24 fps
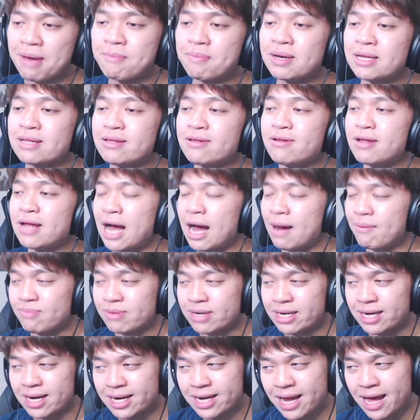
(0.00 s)
but I'm
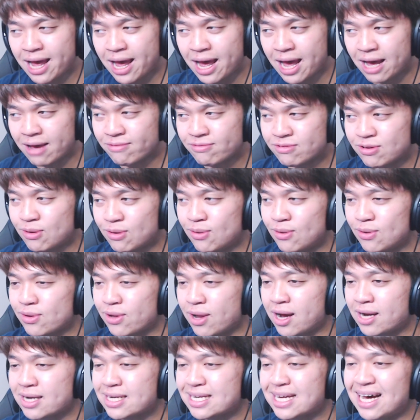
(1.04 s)
gonna have to hold
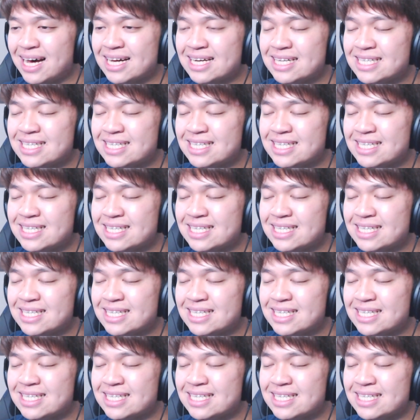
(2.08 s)
on to